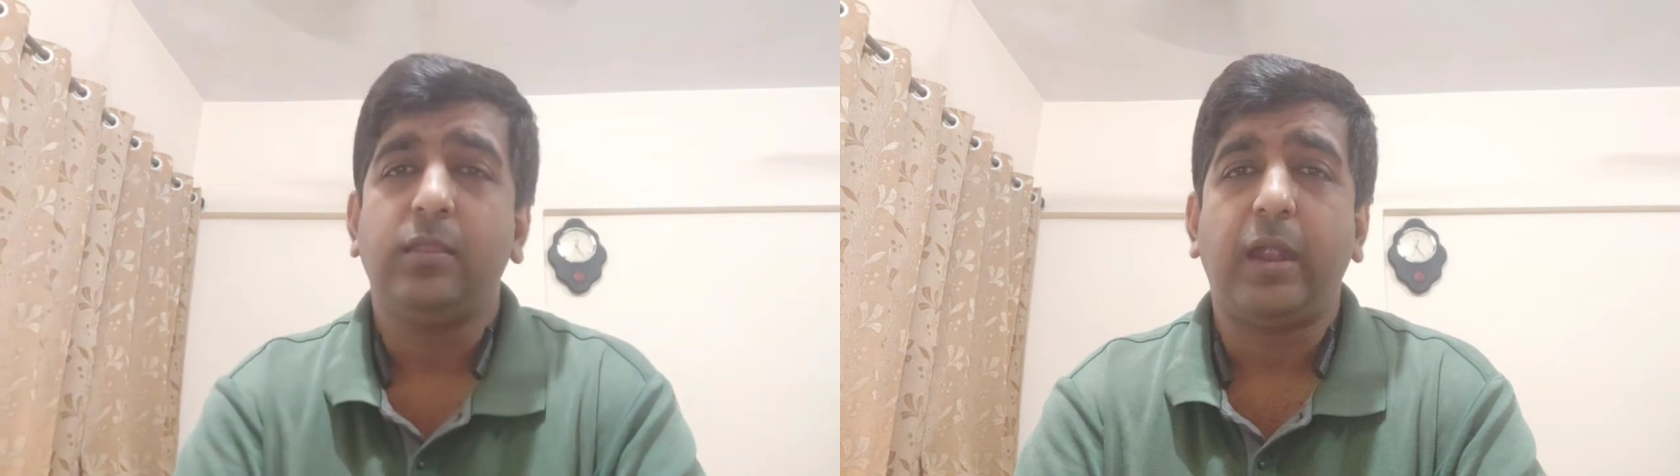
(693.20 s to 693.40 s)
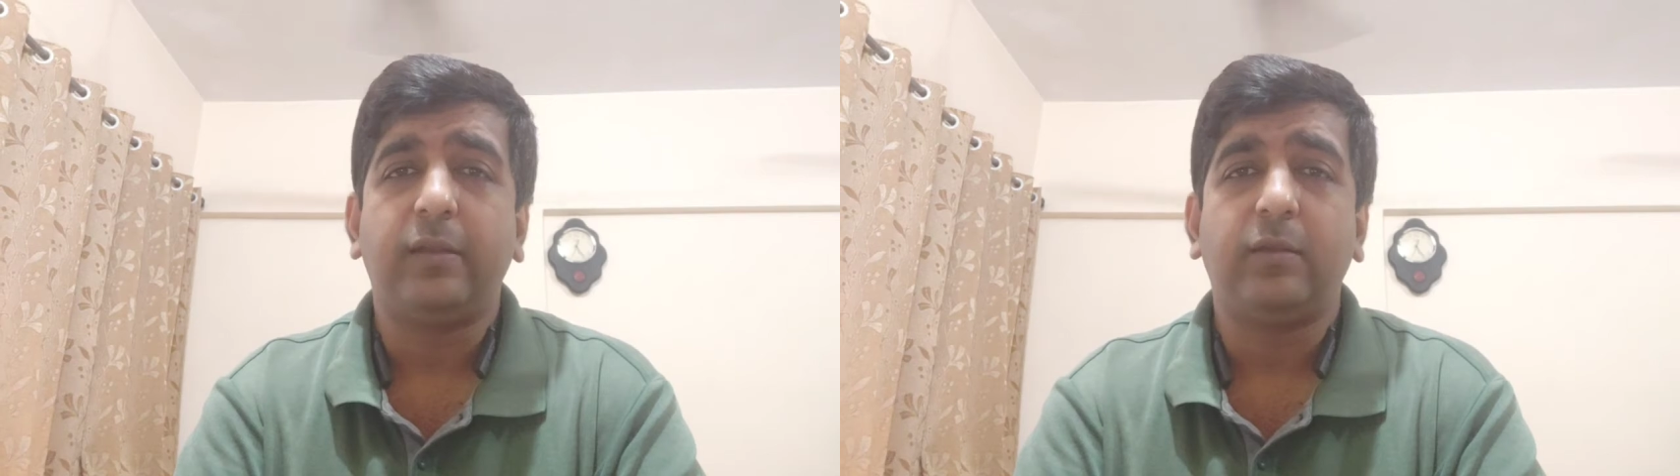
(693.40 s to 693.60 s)

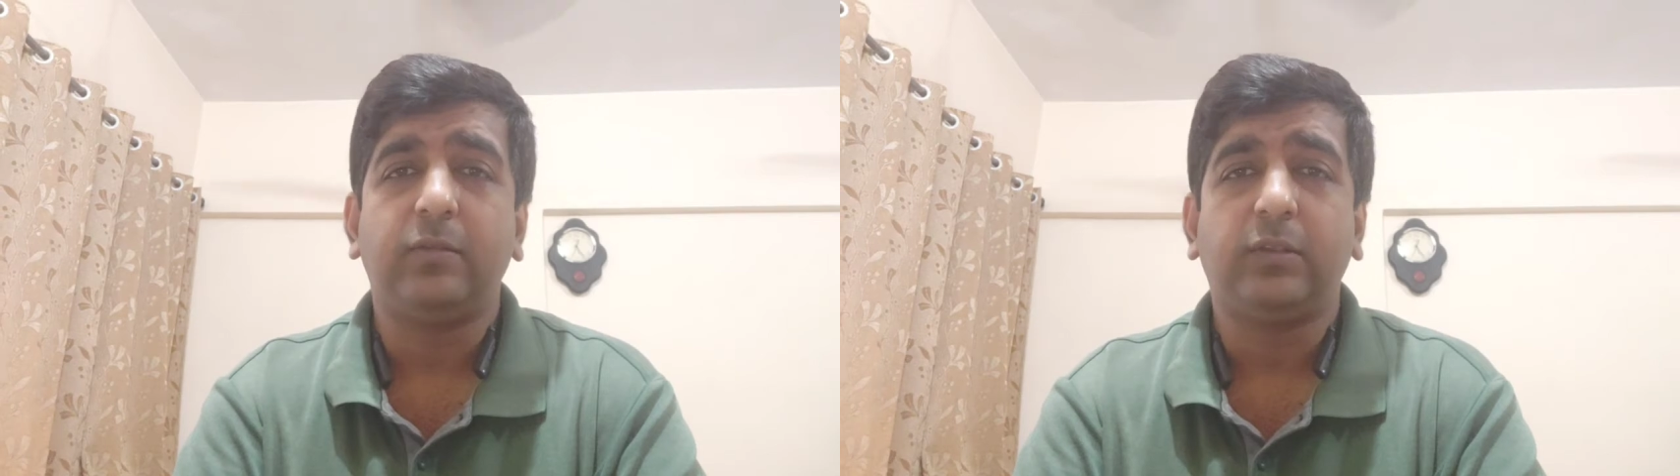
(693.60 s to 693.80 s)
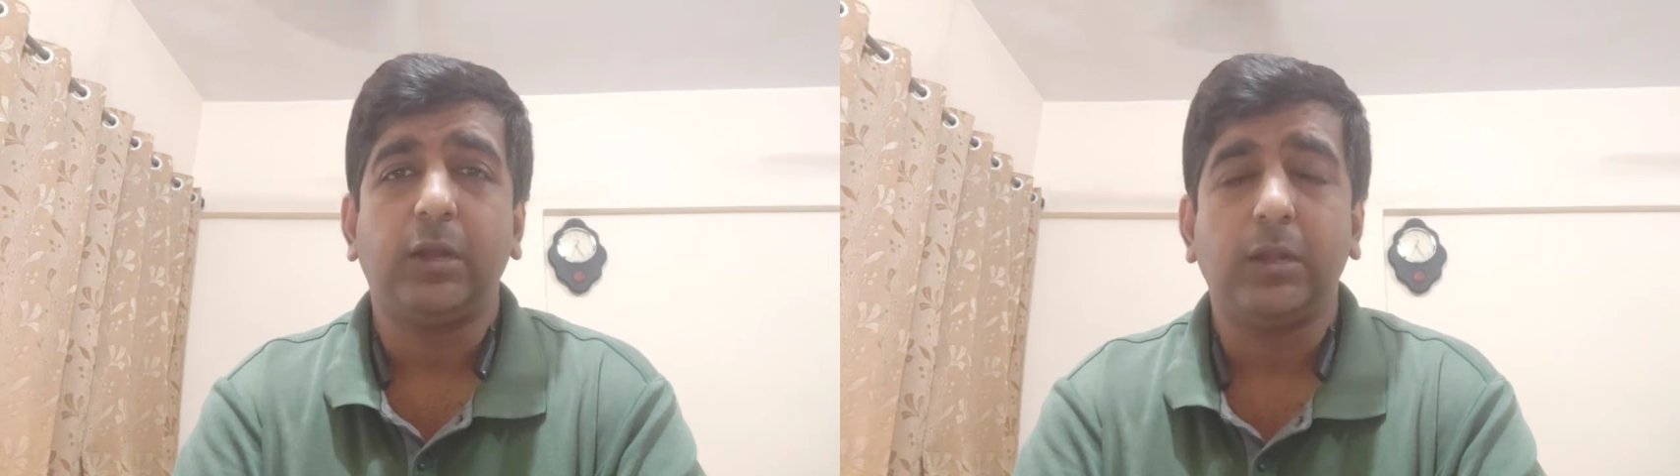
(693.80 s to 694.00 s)
that
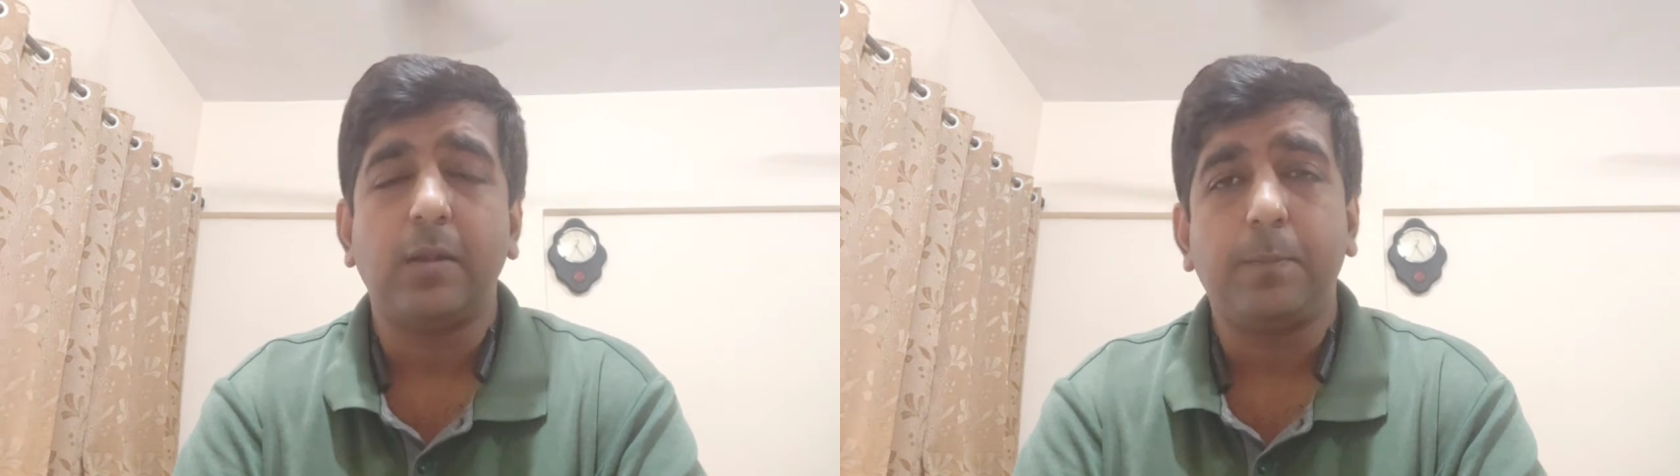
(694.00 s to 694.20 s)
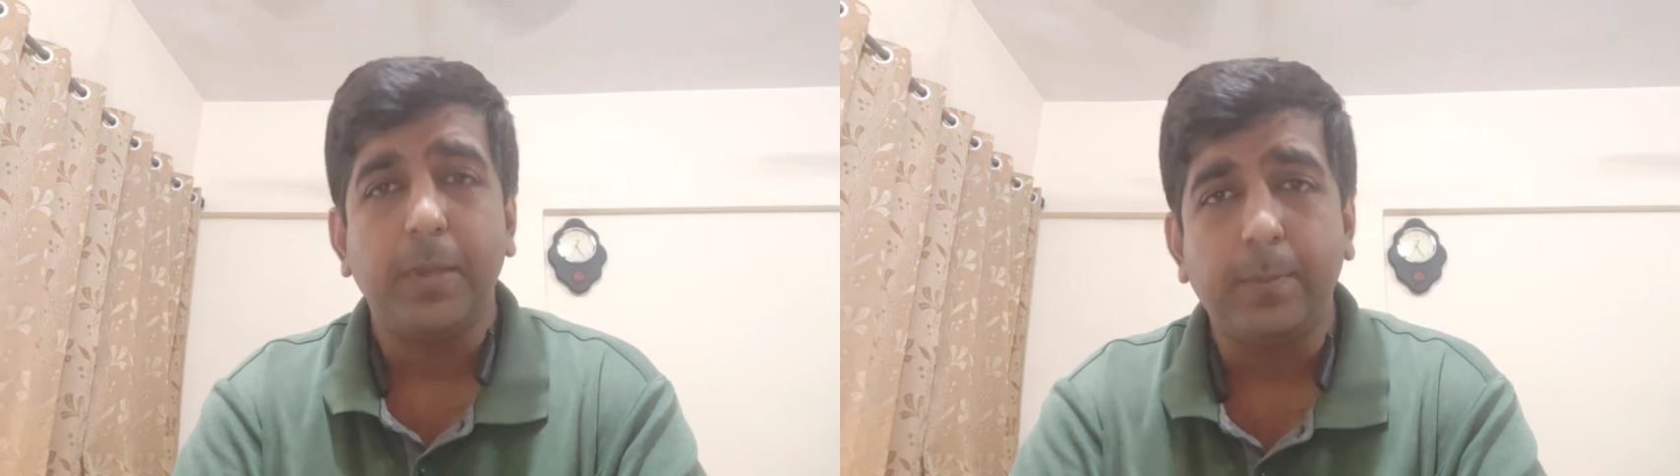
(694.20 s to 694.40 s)
a
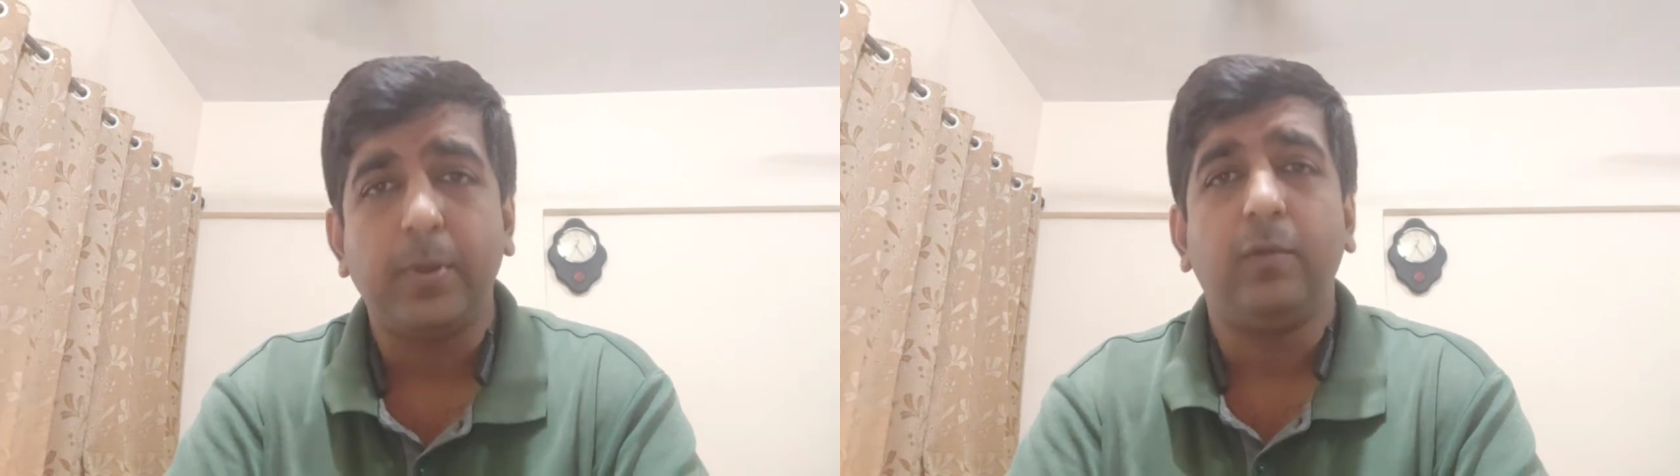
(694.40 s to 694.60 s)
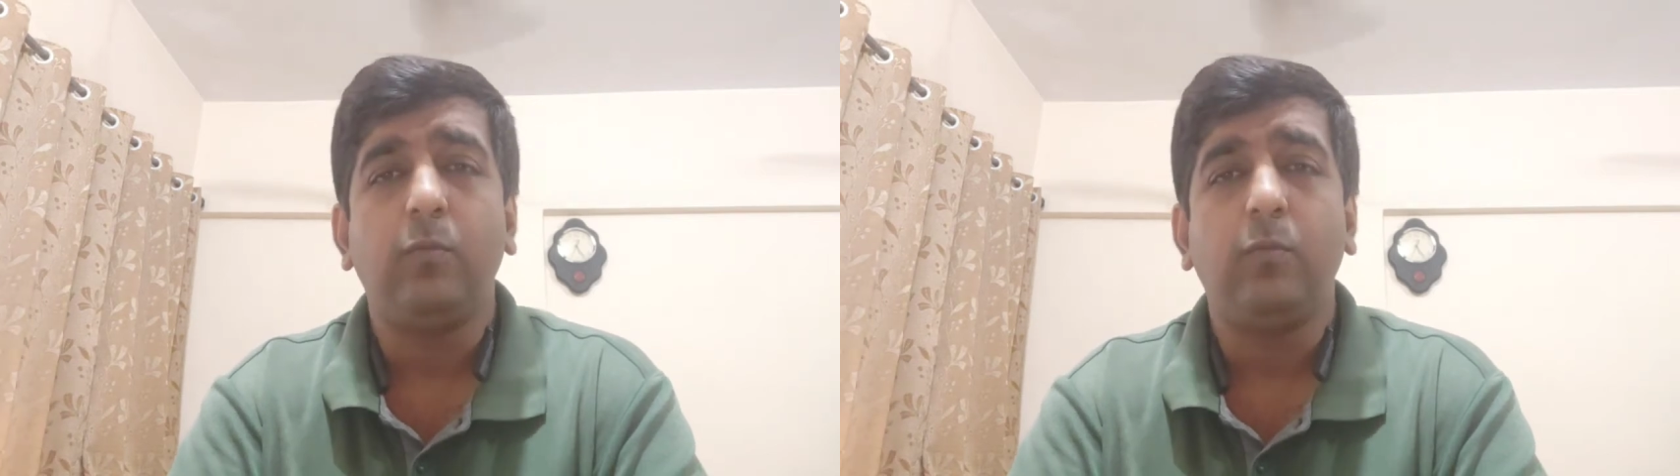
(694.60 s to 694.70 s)
certain people